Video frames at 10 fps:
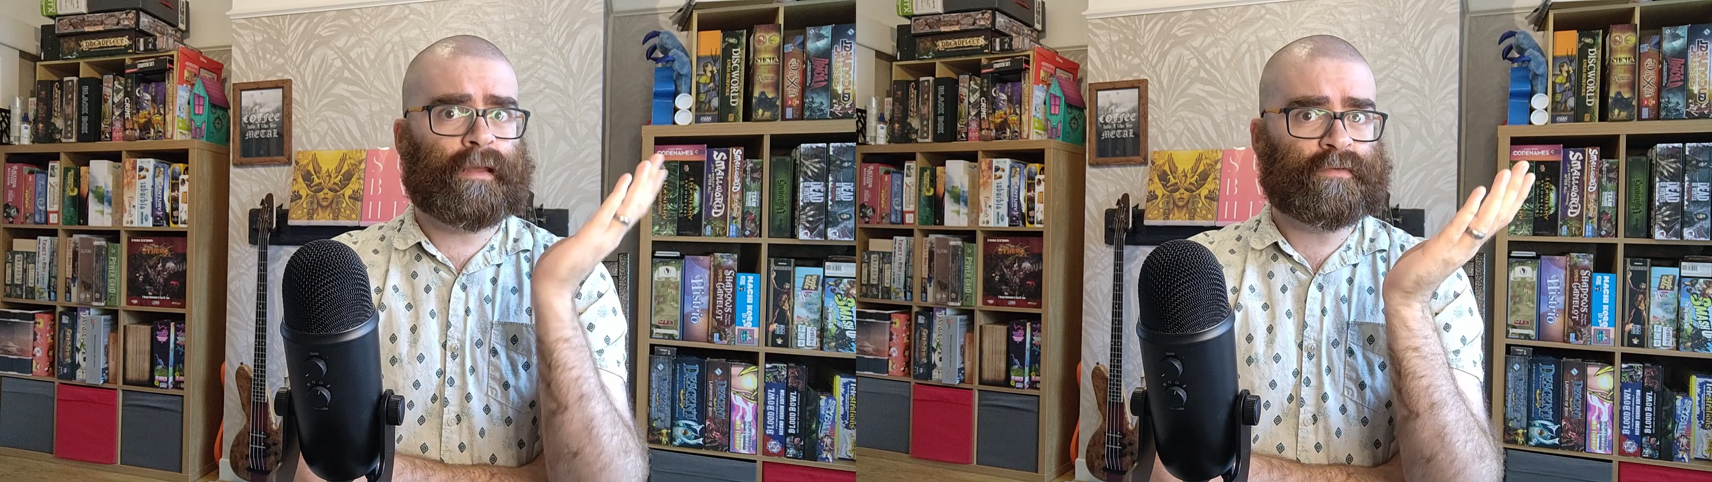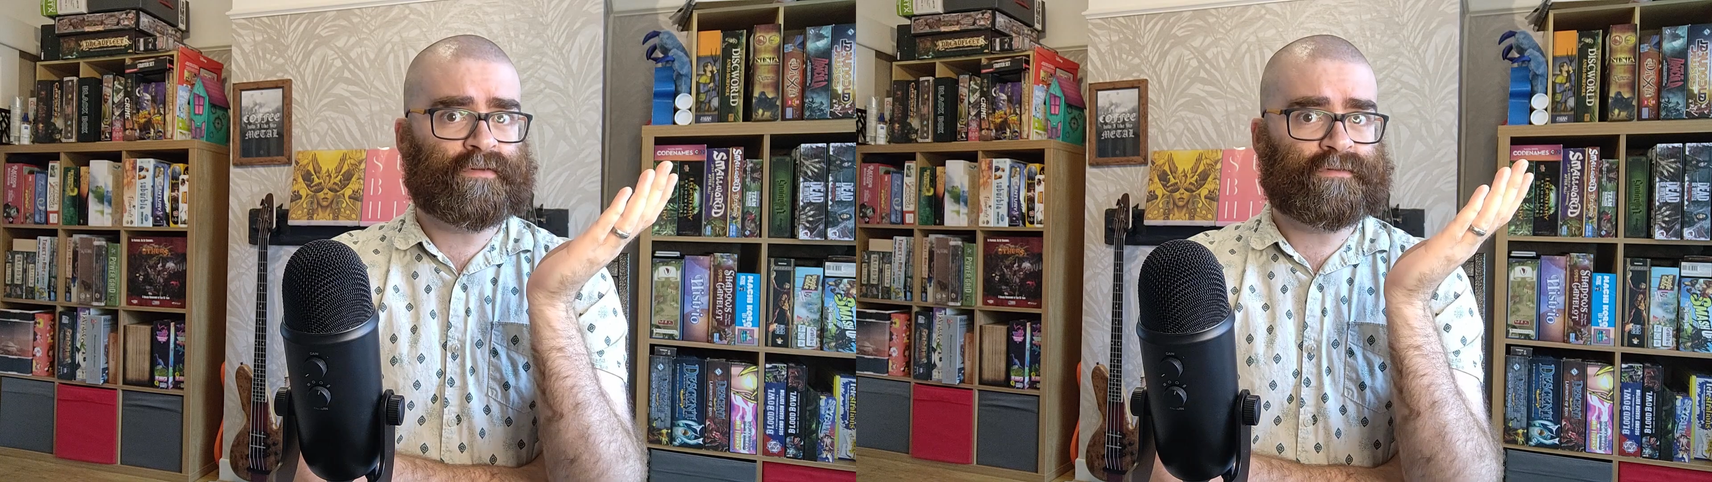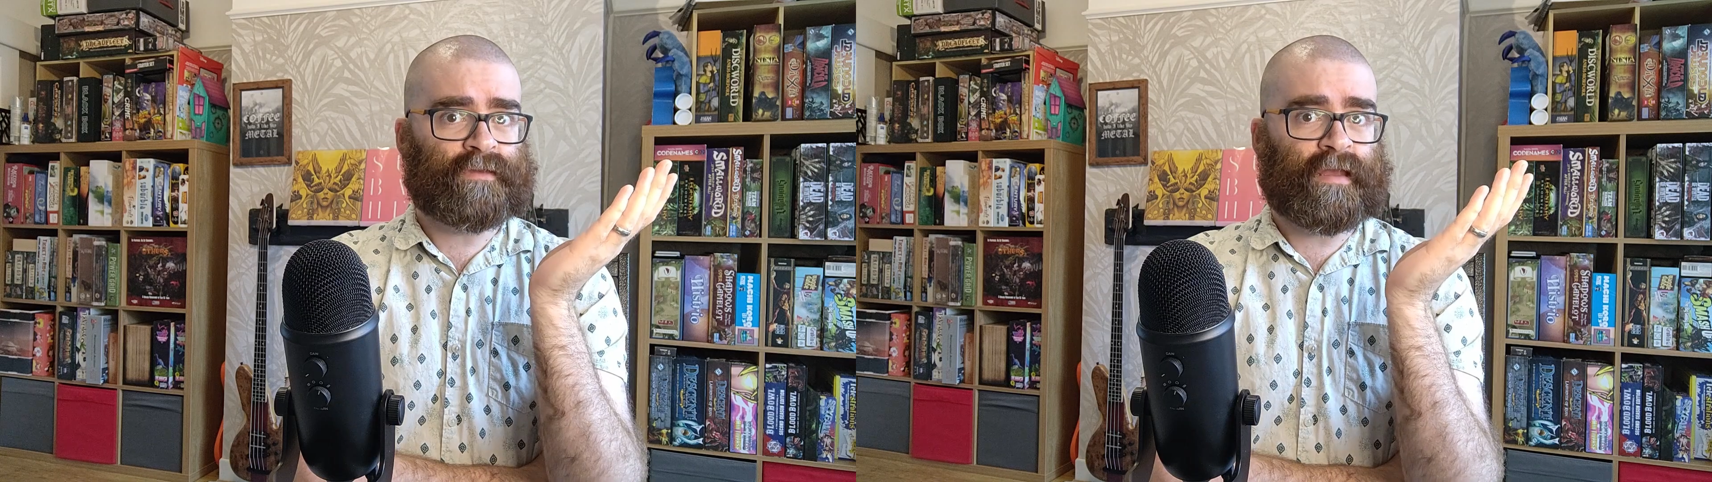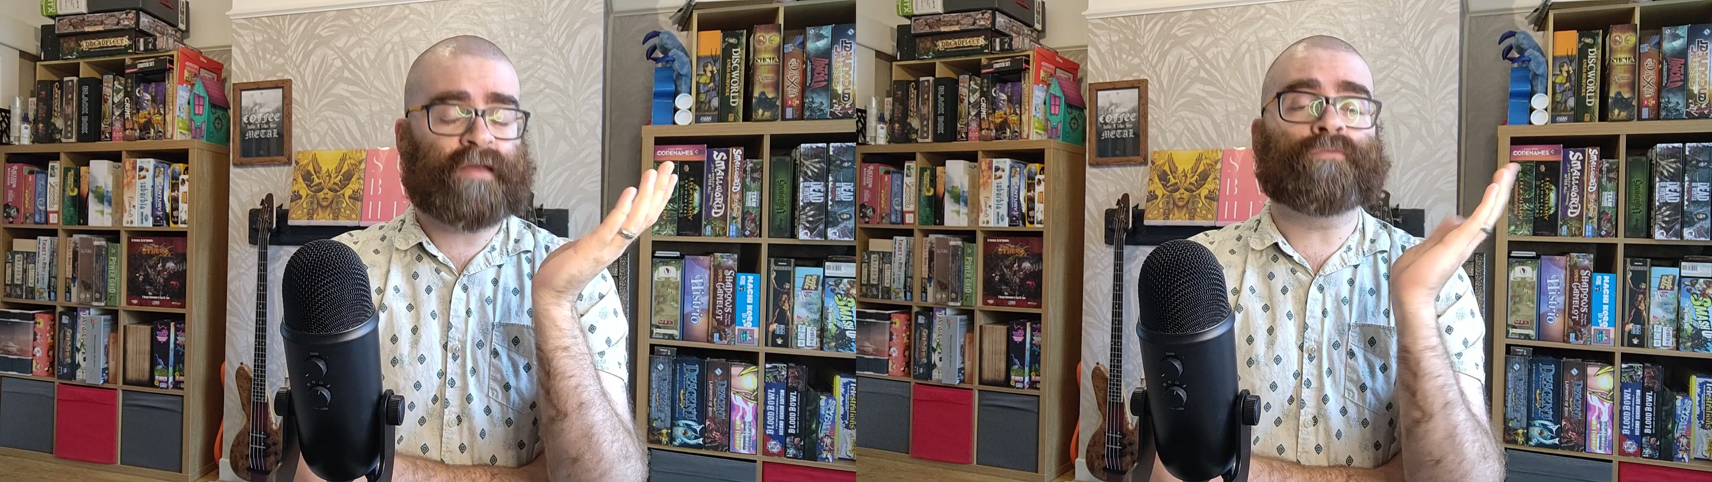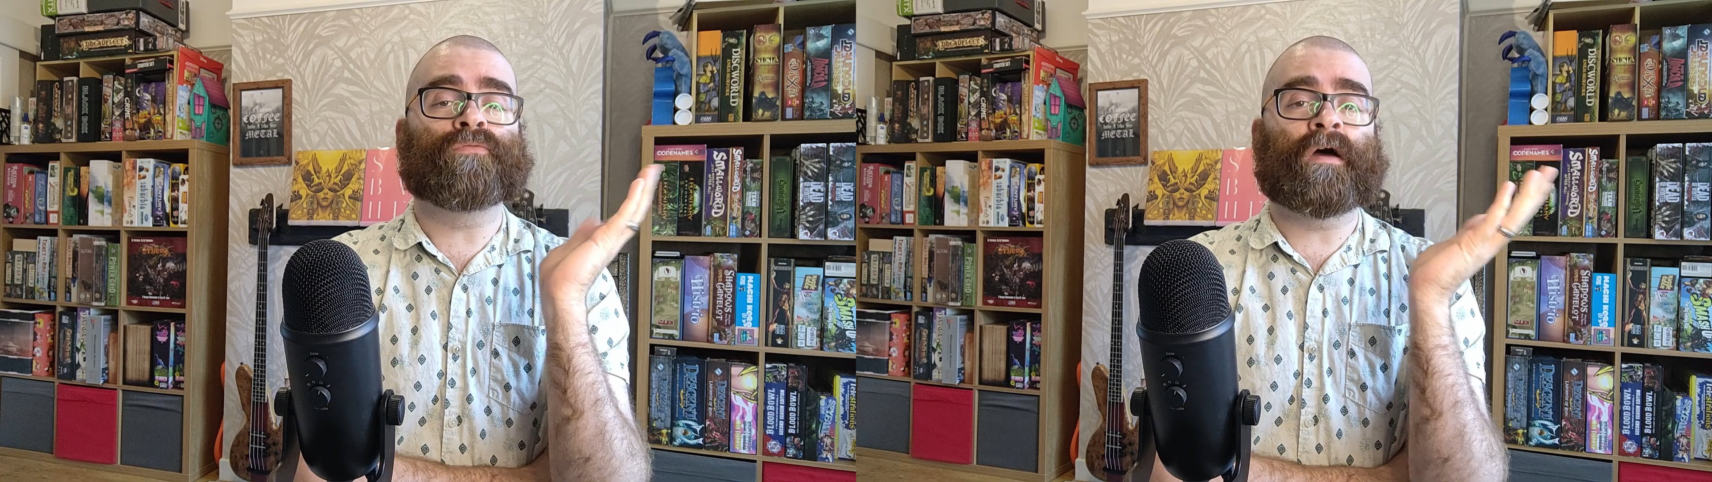I'm going to
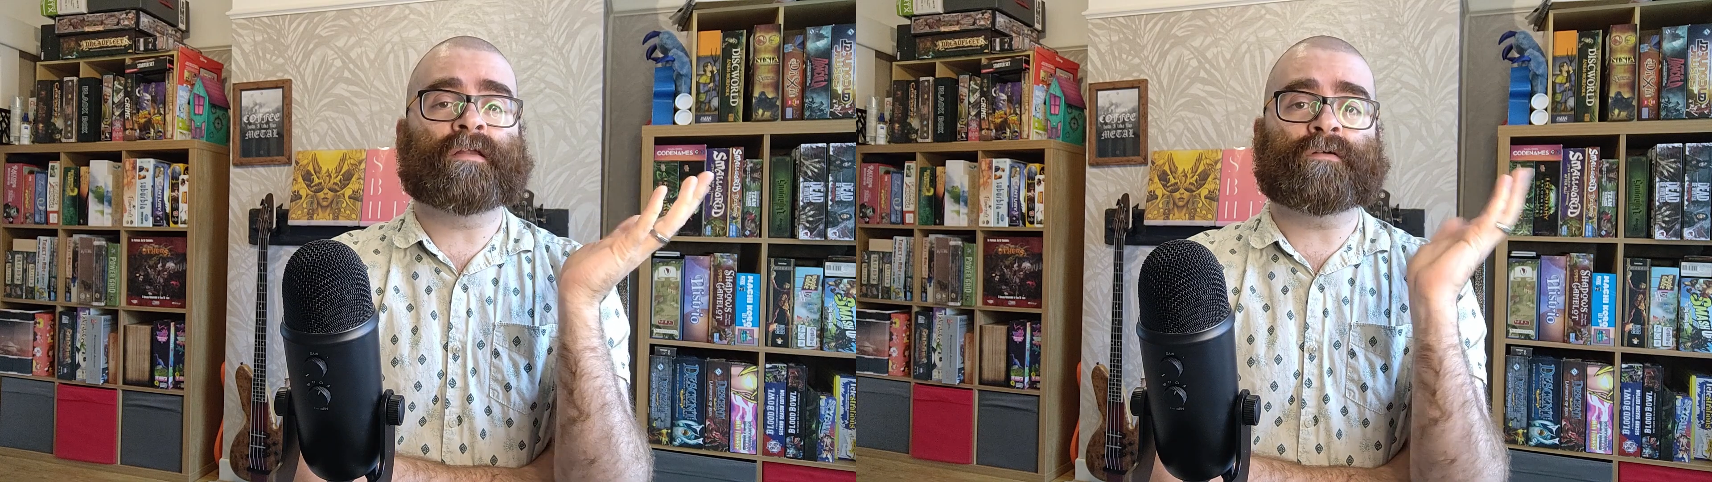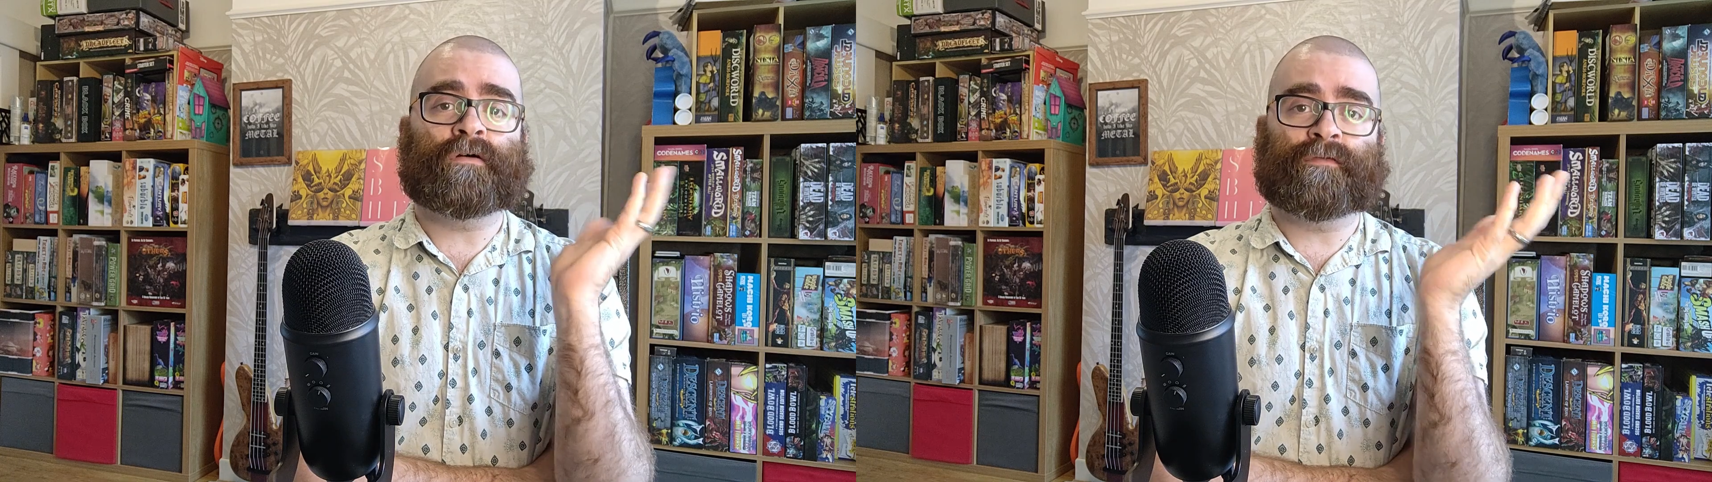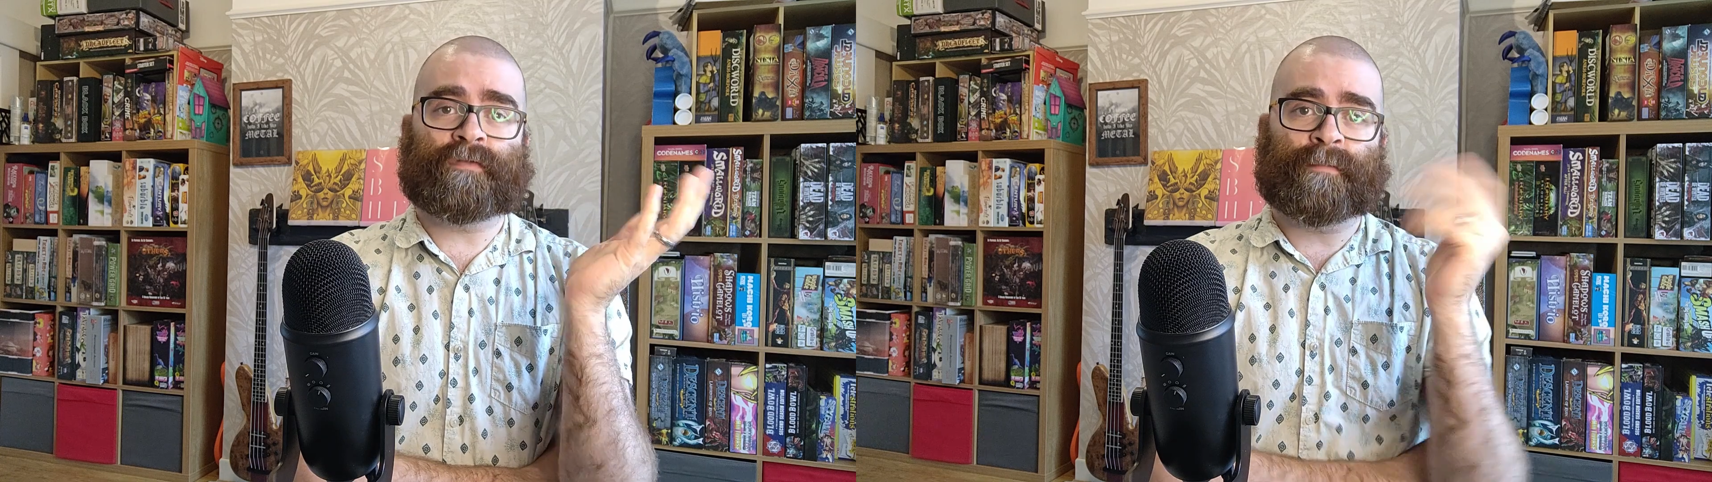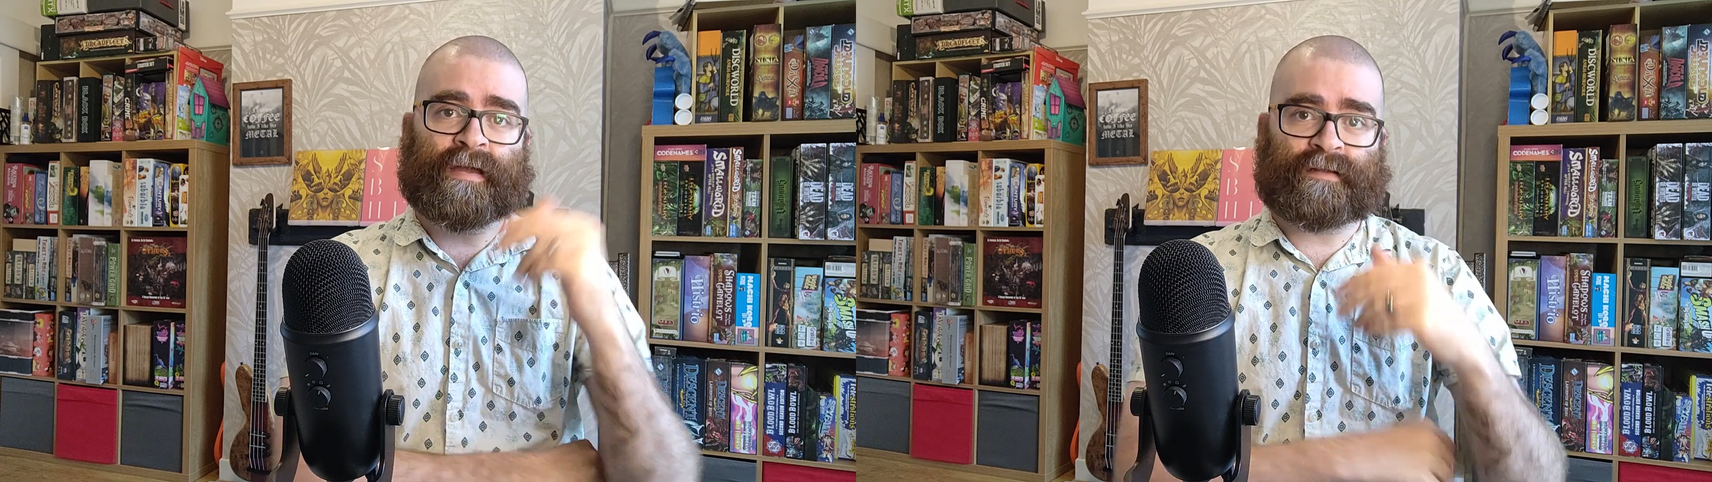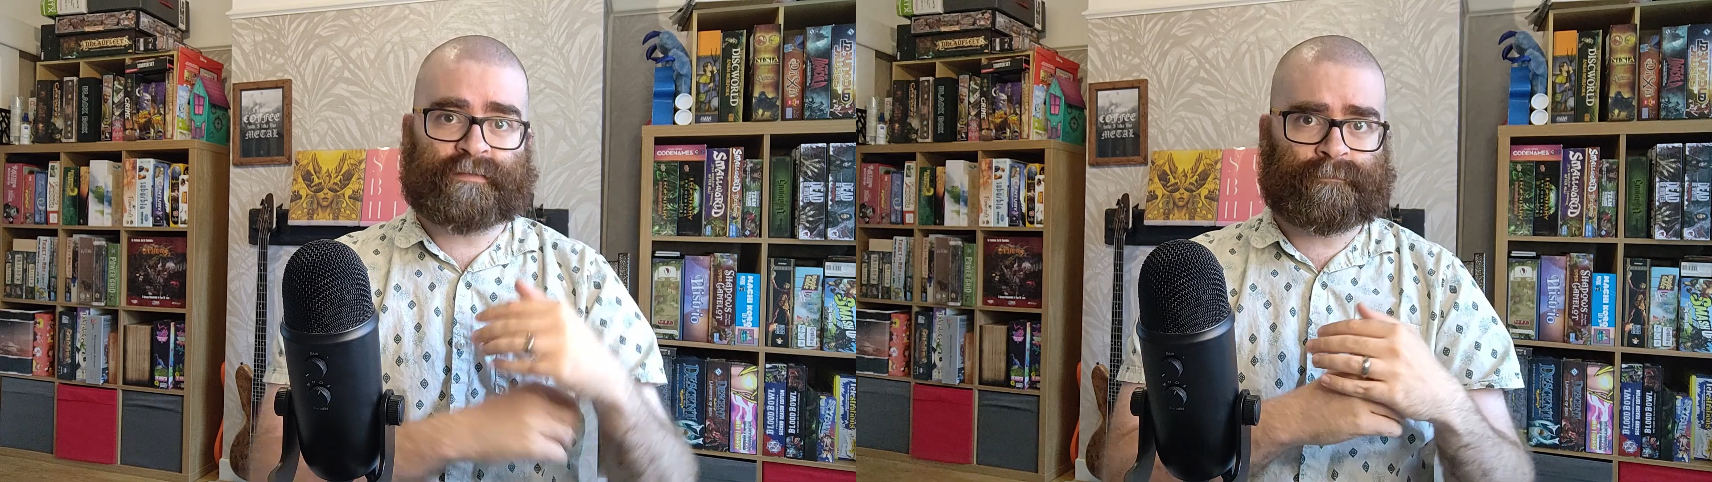say it right off the
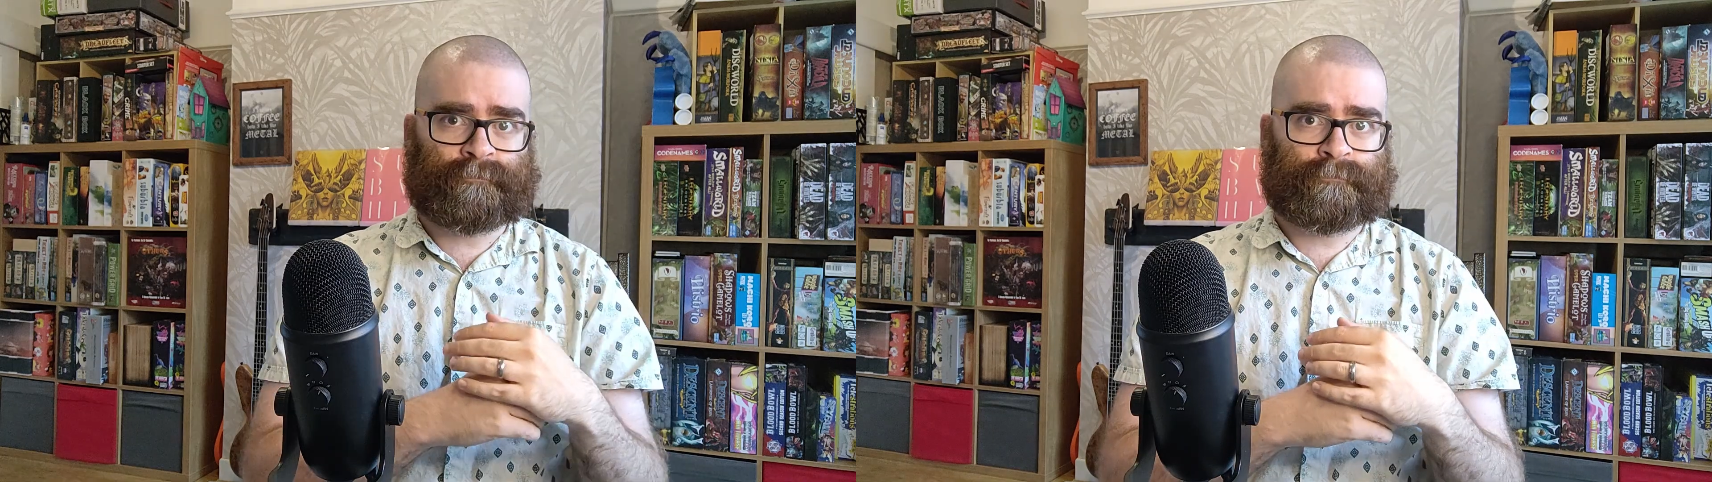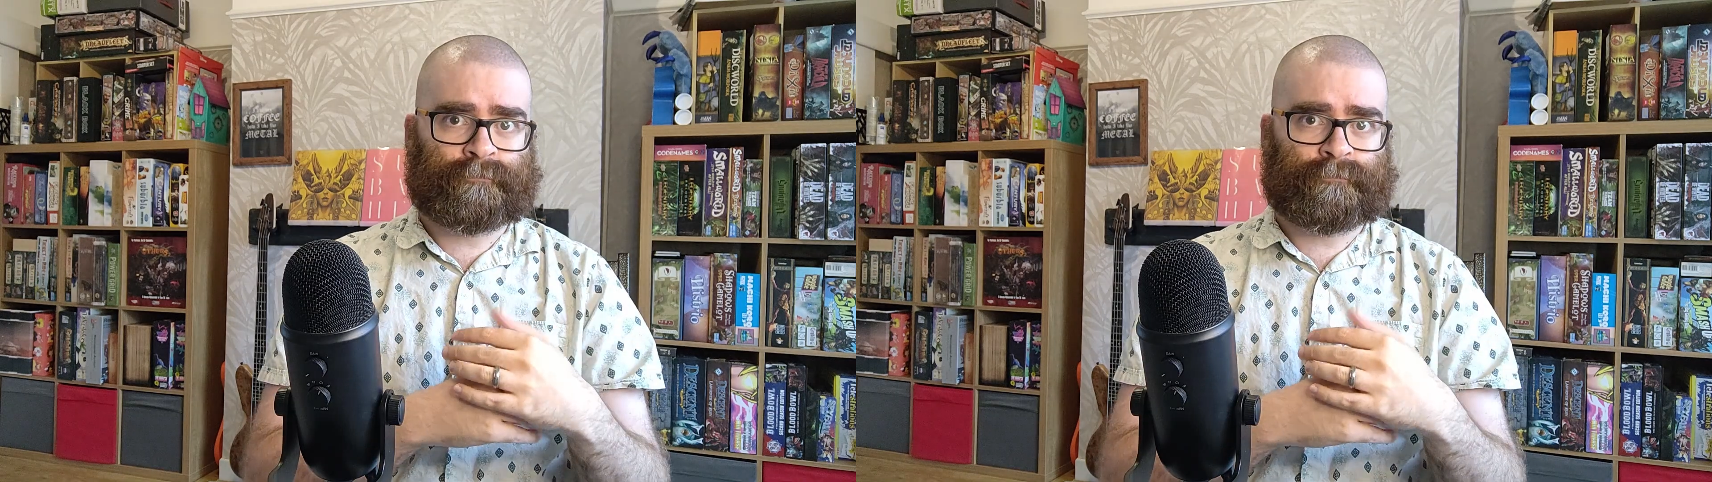bat.